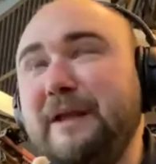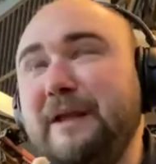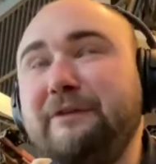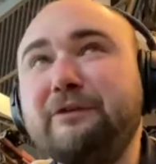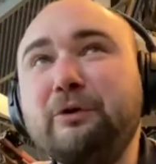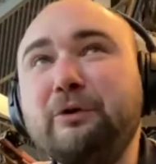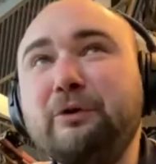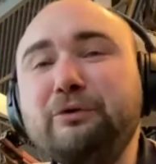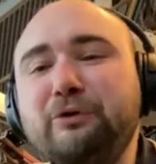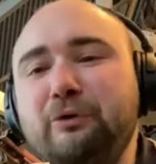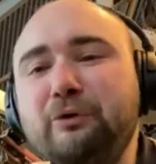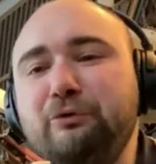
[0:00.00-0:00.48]
and
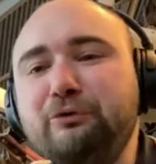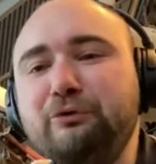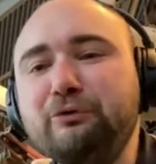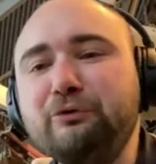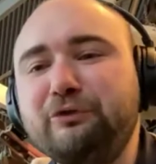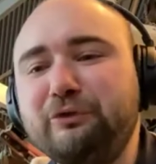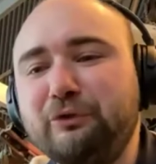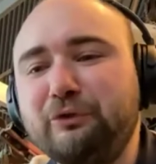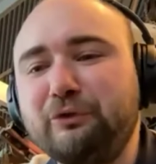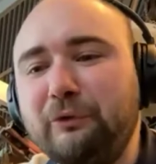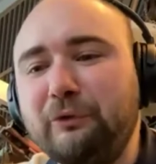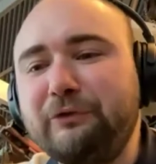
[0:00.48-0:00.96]
so
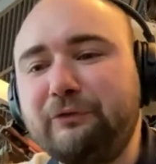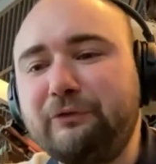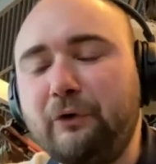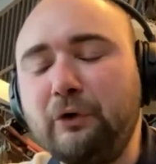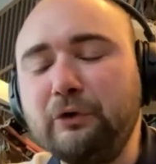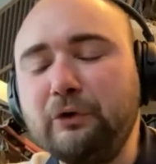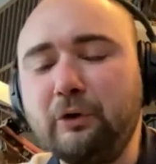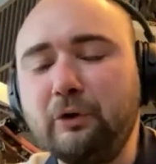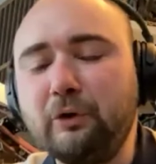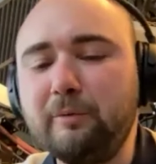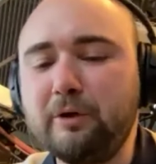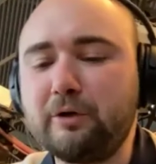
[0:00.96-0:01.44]
those, those
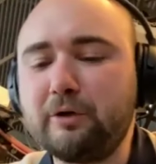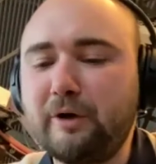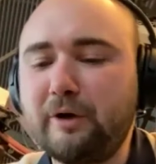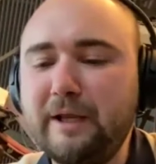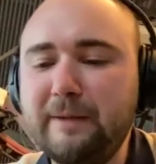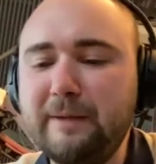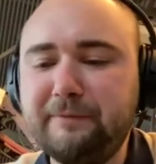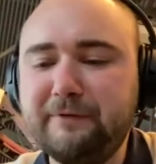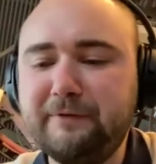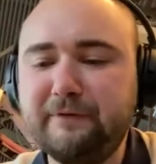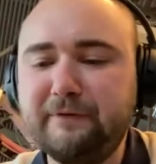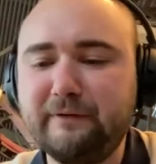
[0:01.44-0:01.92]
four noble
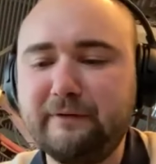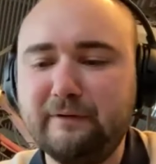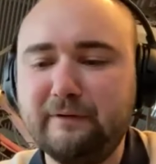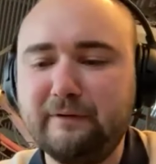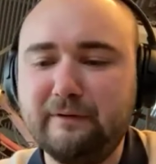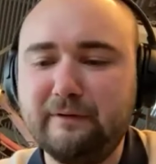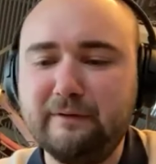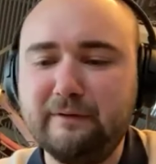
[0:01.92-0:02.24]
grapes,